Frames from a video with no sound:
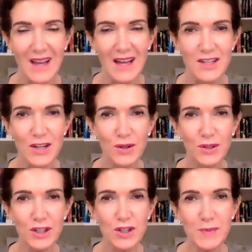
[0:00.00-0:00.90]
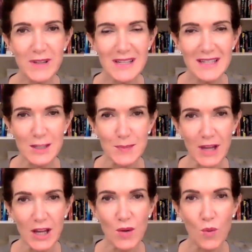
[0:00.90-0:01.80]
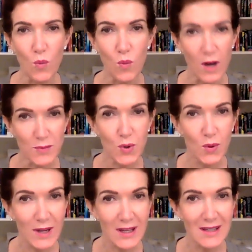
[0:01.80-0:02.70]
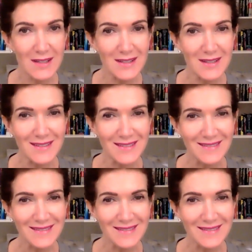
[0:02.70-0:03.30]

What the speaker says: Darrell, can you please explain what proning is?